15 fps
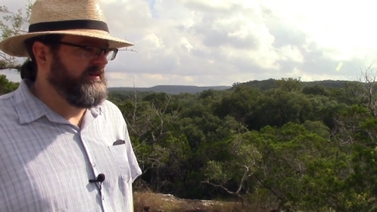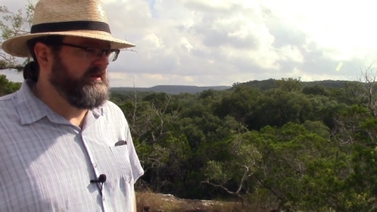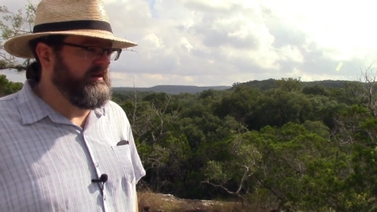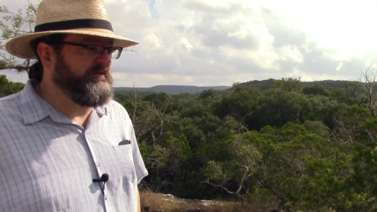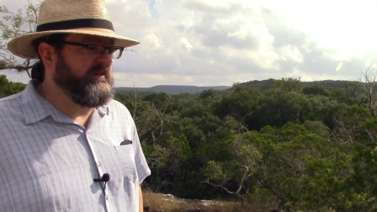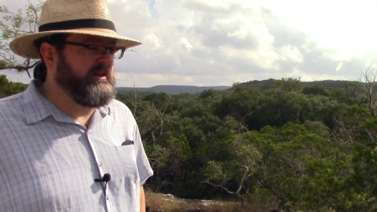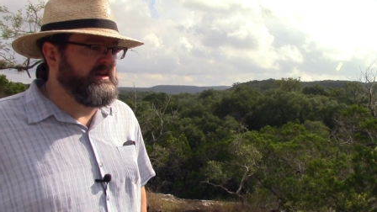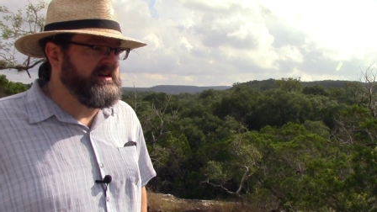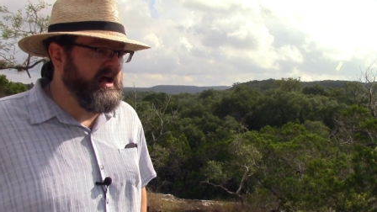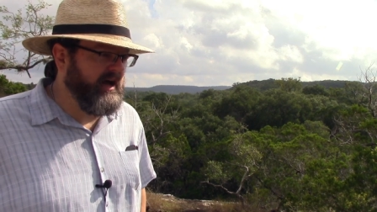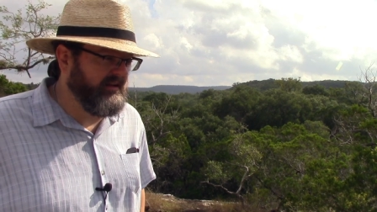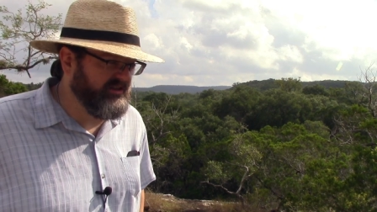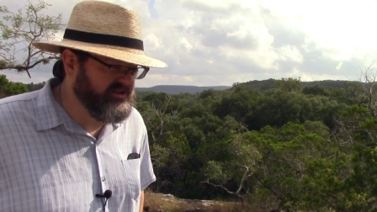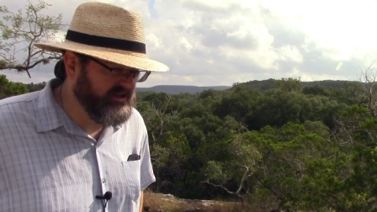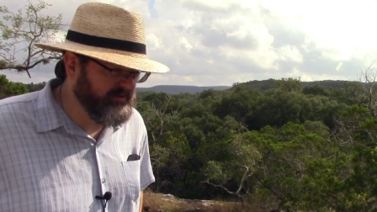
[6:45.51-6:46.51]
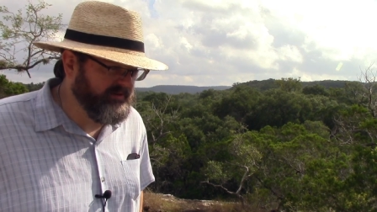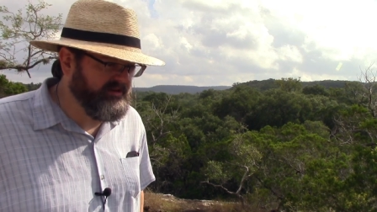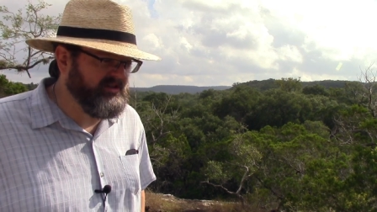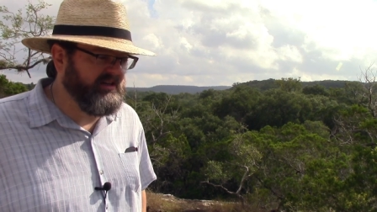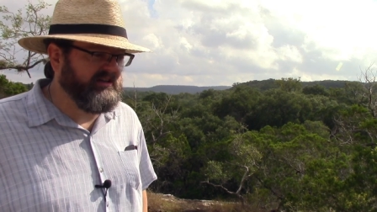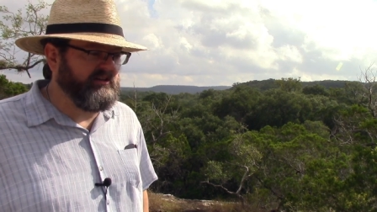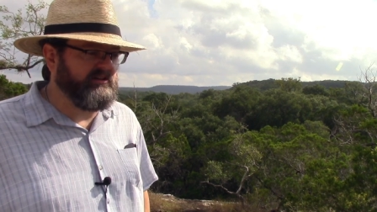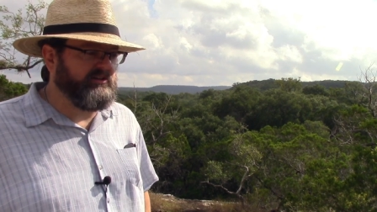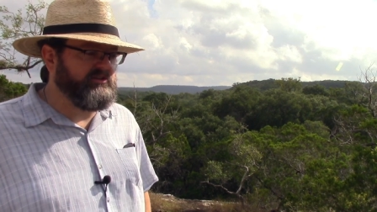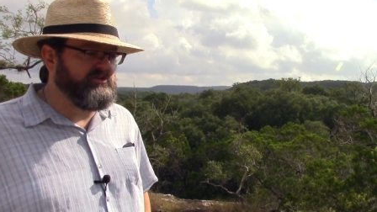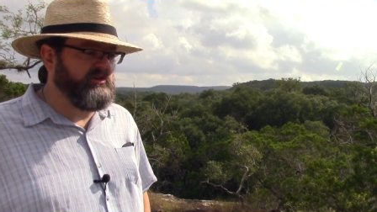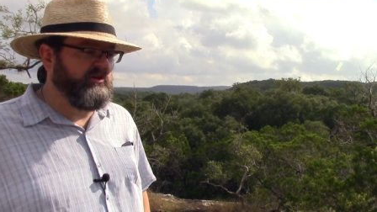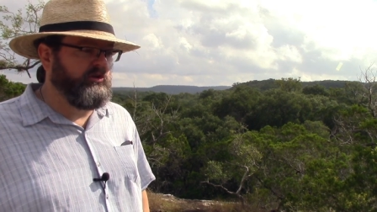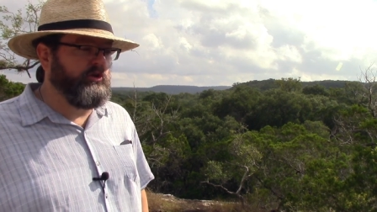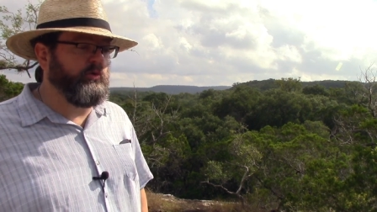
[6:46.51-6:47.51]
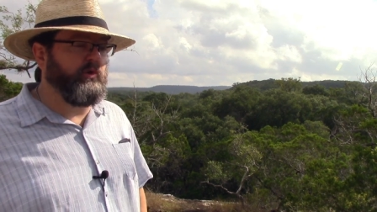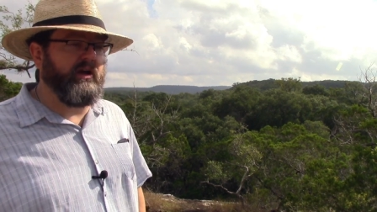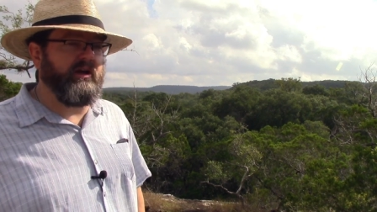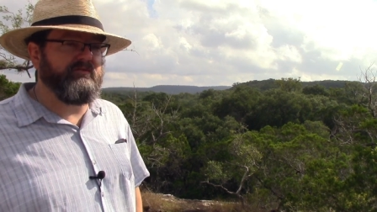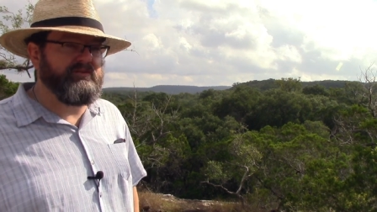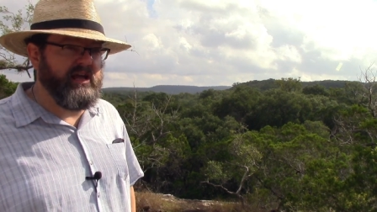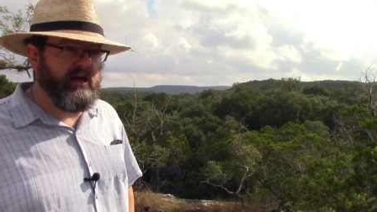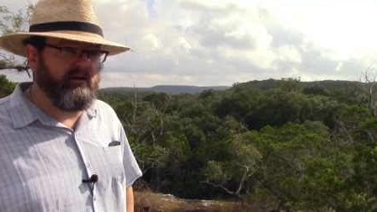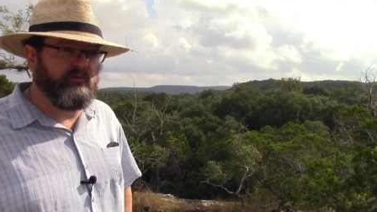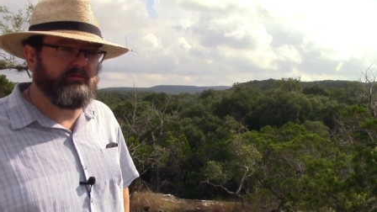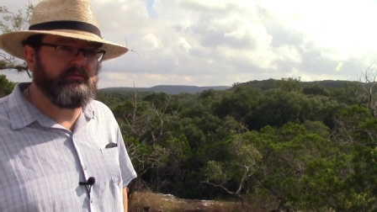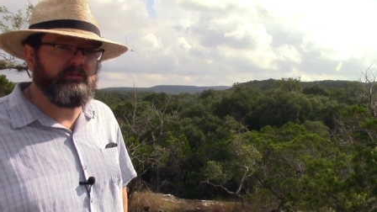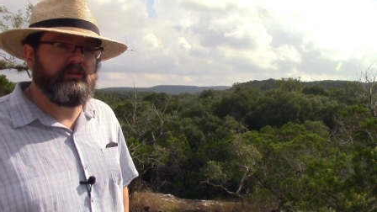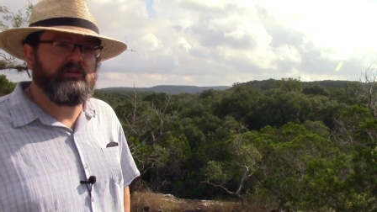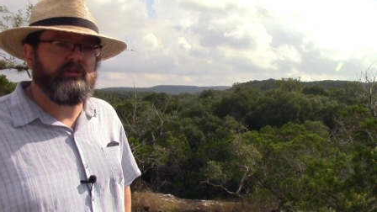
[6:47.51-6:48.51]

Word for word: Now, from the knowledge of the particulars, you have now